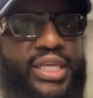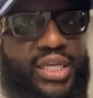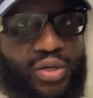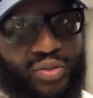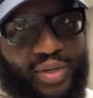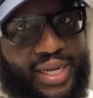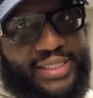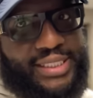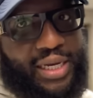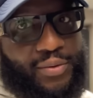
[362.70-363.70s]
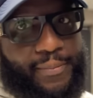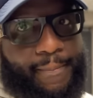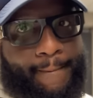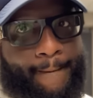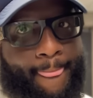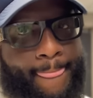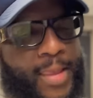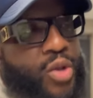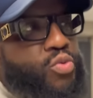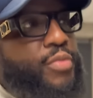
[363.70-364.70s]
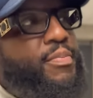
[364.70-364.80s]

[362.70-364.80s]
he gonna crash out. What